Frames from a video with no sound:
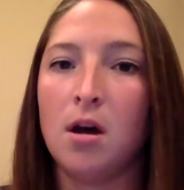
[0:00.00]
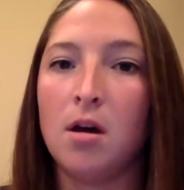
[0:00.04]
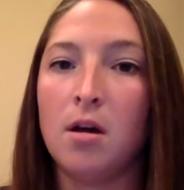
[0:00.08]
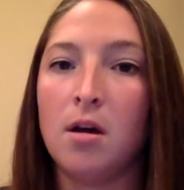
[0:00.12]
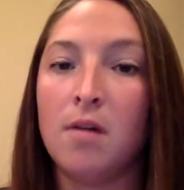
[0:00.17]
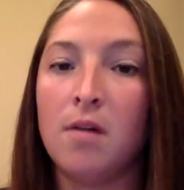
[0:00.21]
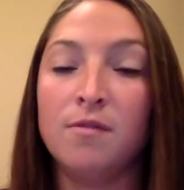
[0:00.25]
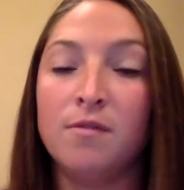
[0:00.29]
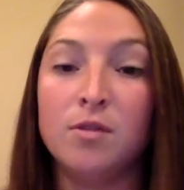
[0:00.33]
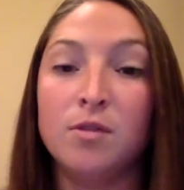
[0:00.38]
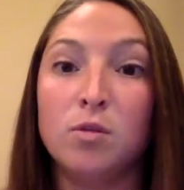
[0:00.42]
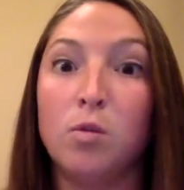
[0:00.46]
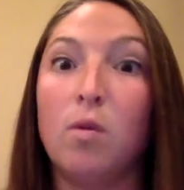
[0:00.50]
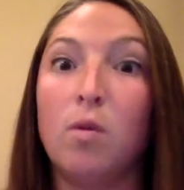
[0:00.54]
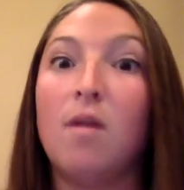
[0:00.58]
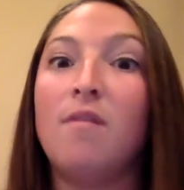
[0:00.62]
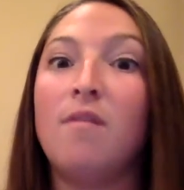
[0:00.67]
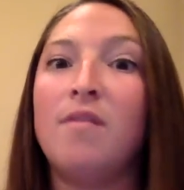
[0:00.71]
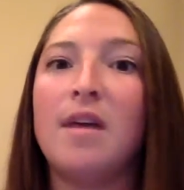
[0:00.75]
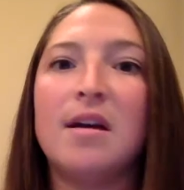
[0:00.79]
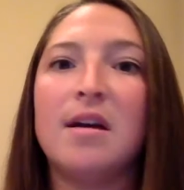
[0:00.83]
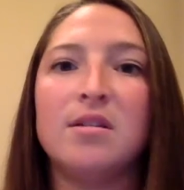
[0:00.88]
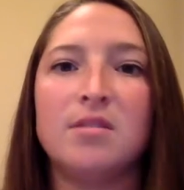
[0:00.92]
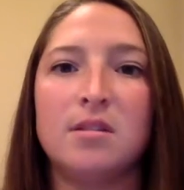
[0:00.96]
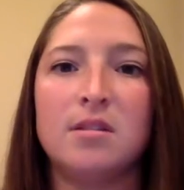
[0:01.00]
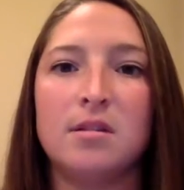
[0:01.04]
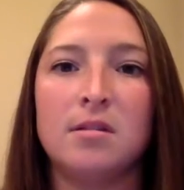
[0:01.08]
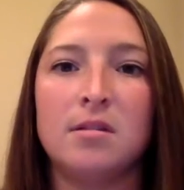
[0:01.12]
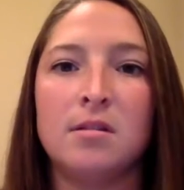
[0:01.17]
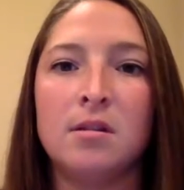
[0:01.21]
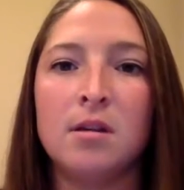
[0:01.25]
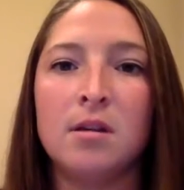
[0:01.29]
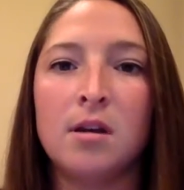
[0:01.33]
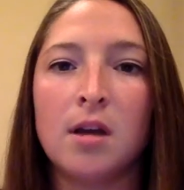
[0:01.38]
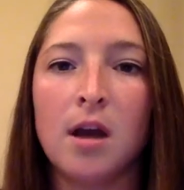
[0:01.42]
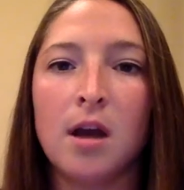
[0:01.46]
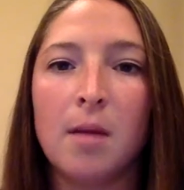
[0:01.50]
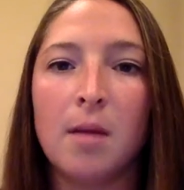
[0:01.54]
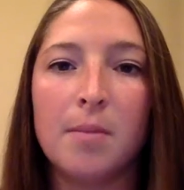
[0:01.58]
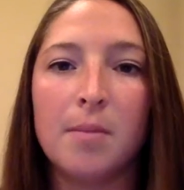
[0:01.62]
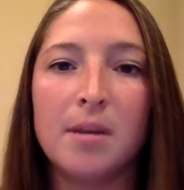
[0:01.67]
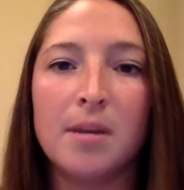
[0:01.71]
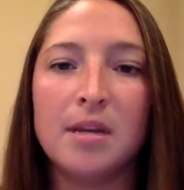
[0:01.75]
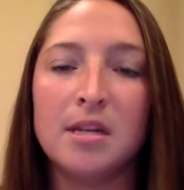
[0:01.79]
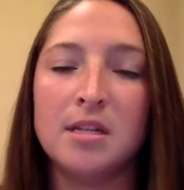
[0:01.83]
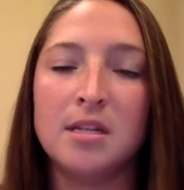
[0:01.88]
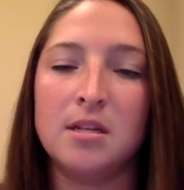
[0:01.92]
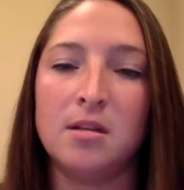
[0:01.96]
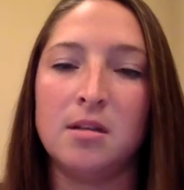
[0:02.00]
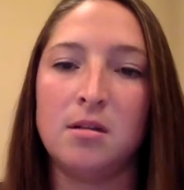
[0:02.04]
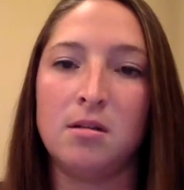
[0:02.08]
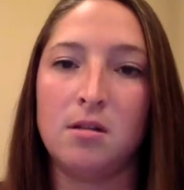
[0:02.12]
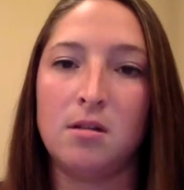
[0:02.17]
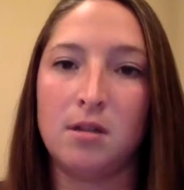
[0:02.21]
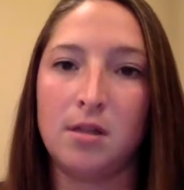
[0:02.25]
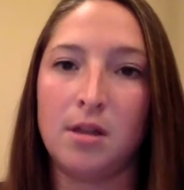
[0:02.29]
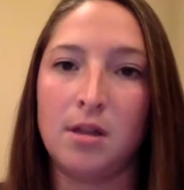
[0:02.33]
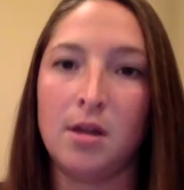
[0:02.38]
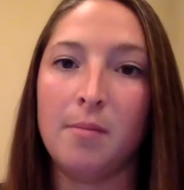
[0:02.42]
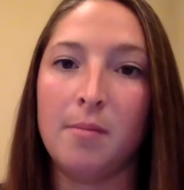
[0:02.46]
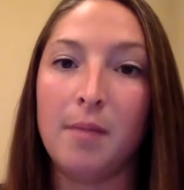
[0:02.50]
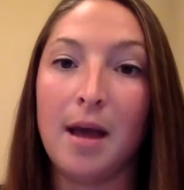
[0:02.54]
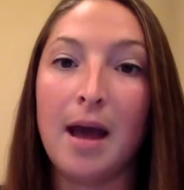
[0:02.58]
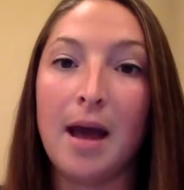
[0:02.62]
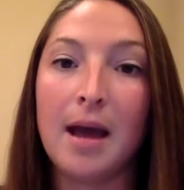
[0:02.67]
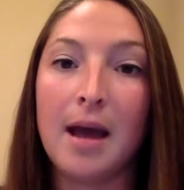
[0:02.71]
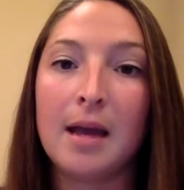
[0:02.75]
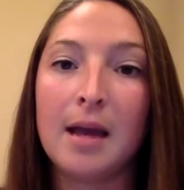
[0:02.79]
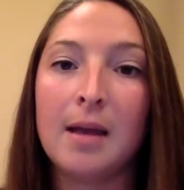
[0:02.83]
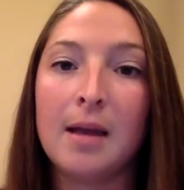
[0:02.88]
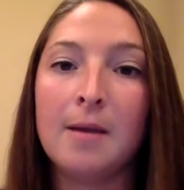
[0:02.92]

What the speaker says: of 12,000 companies on their back.